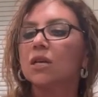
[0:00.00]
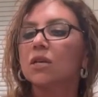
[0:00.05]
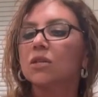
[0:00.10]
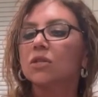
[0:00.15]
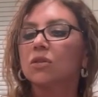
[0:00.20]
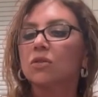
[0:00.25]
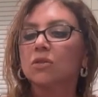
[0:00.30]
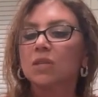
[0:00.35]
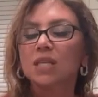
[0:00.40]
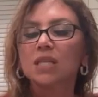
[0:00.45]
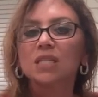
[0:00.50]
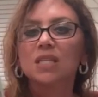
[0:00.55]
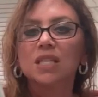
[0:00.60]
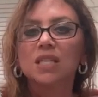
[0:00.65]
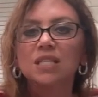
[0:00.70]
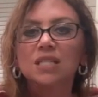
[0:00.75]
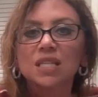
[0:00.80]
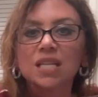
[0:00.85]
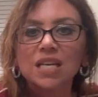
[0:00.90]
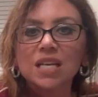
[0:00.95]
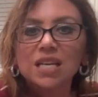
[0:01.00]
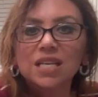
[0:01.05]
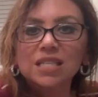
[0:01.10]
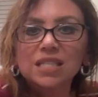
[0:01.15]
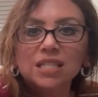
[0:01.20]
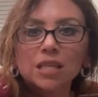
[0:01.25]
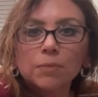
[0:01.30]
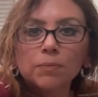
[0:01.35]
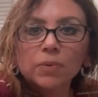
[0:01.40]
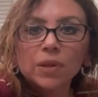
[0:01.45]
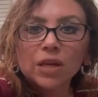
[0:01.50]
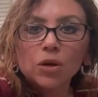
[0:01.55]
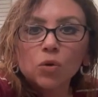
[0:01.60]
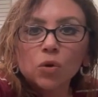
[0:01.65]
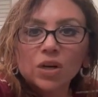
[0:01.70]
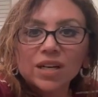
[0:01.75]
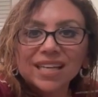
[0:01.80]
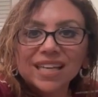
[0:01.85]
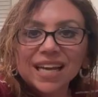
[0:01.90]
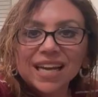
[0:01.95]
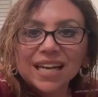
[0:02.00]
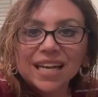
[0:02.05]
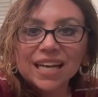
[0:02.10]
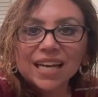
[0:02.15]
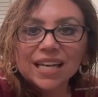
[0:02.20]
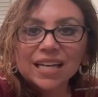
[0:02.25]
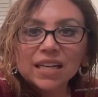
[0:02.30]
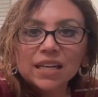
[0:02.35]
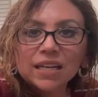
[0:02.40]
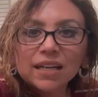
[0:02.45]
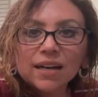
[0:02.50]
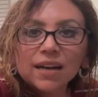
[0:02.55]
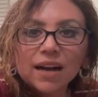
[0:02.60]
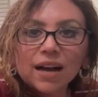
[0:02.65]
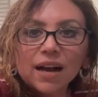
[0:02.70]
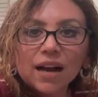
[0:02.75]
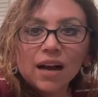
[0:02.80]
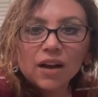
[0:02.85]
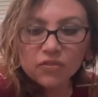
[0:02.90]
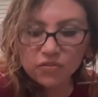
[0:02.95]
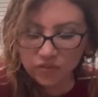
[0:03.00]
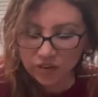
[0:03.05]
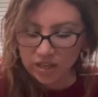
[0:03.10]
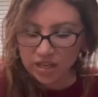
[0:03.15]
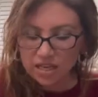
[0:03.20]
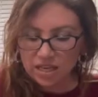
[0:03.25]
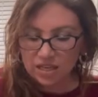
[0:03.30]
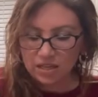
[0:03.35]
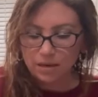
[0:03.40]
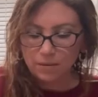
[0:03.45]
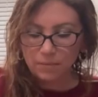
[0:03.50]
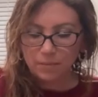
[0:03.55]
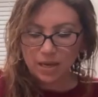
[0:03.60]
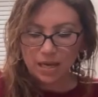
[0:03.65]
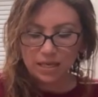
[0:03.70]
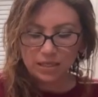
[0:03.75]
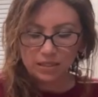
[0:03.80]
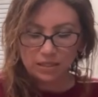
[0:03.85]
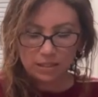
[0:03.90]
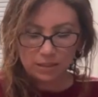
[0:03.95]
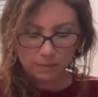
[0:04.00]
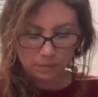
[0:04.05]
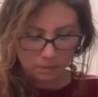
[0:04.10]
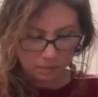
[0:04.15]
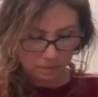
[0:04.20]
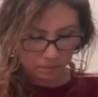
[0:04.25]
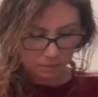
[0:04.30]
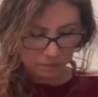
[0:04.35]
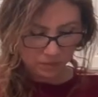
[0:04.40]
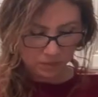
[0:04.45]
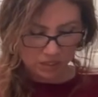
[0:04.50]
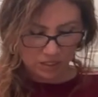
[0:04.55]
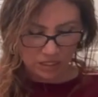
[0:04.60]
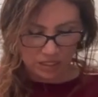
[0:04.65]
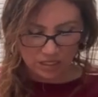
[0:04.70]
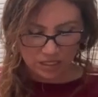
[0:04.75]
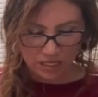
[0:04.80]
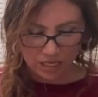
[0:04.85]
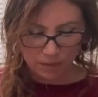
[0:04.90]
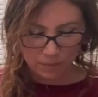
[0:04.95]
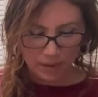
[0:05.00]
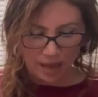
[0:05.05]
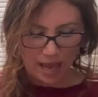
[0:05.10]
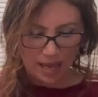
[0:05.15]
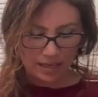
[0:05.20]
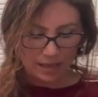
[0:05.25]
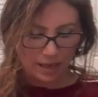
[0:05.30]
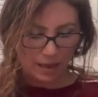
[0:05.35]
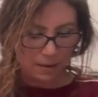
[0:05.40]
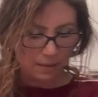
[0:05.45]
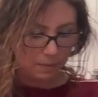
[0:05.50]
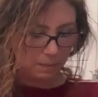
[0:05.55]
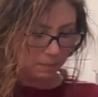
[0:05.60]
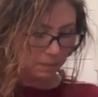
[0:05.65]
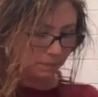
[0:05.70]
So this is the Simply Organic Fajita Mix seasoning packet.